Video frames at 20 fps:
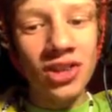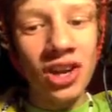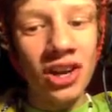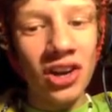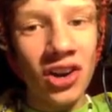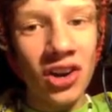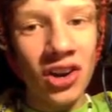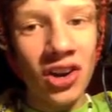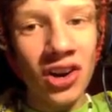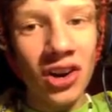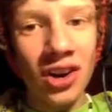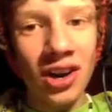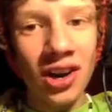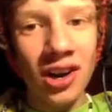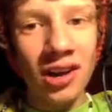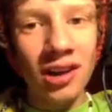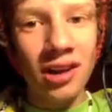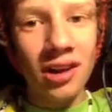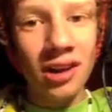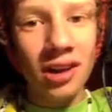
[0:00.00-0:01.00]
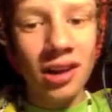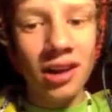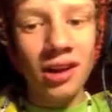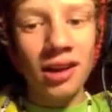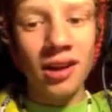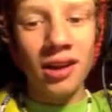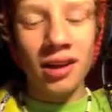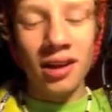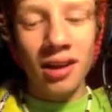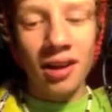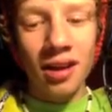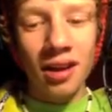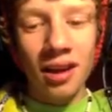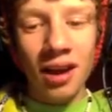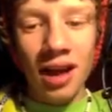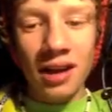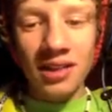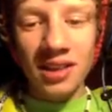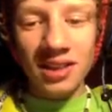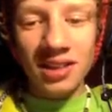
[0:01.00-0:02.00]
Slender.
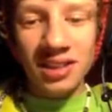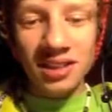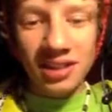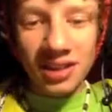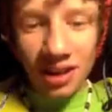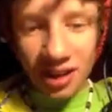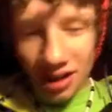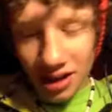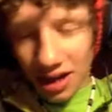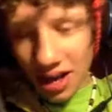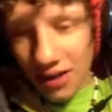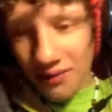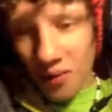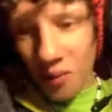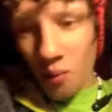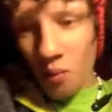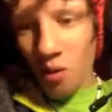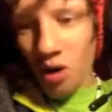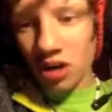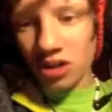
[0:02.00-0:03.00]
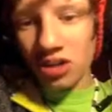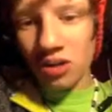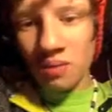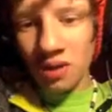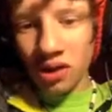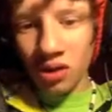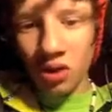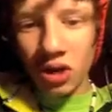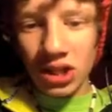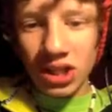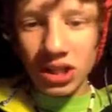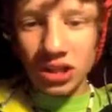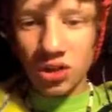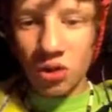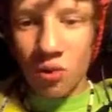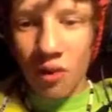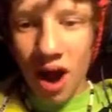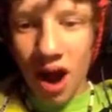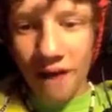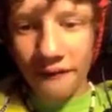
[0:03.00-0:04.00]
And this is uh, even worse. I mean, look at these
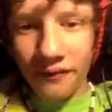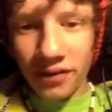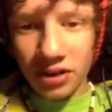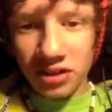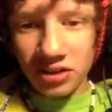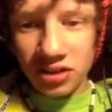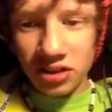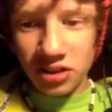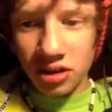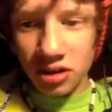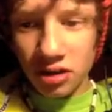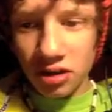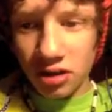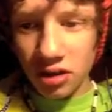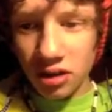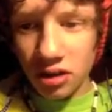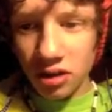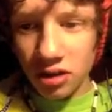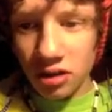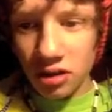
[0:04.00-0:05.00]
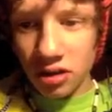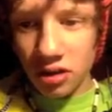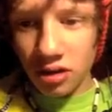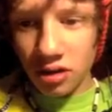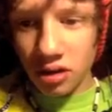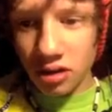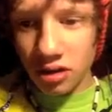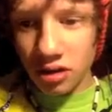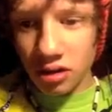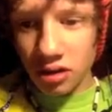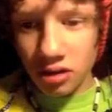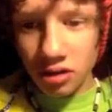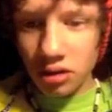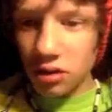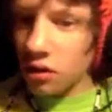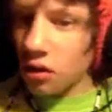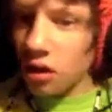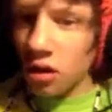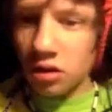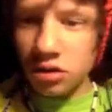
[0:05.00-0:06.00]
graphics.
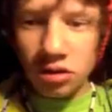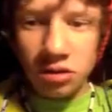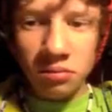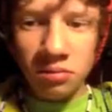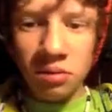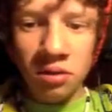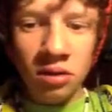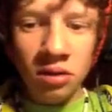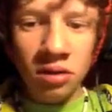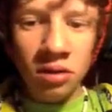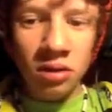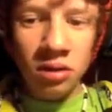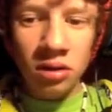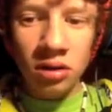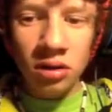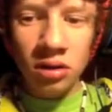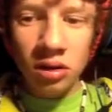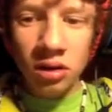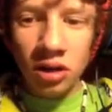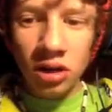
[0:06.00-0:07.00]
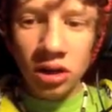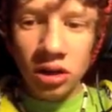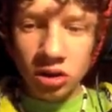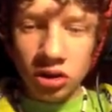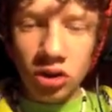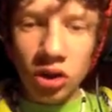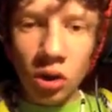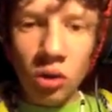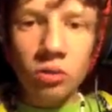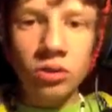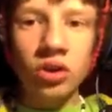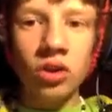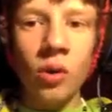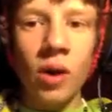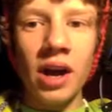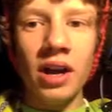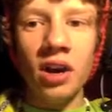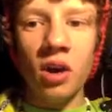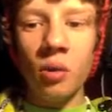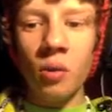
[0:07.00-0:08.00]
They're awesome. So, so
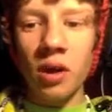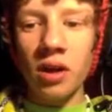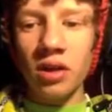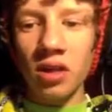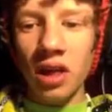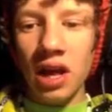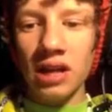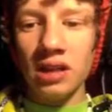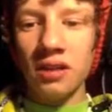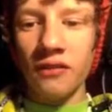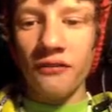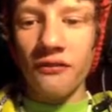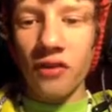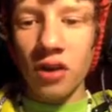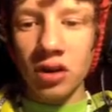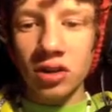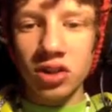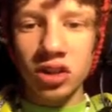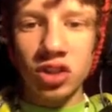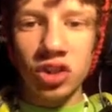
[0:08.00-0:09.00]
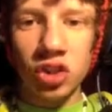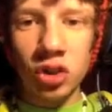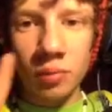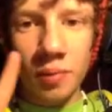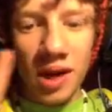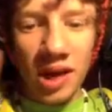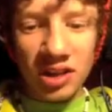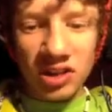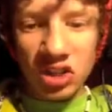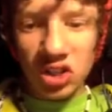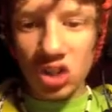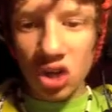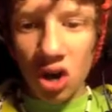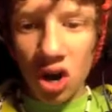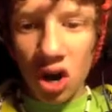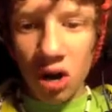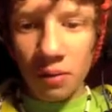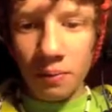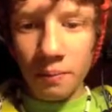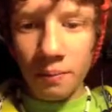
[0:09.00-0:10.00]
I know where like the first two pages
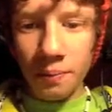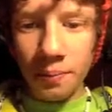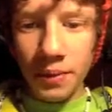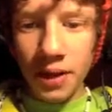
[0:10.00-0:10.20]
are,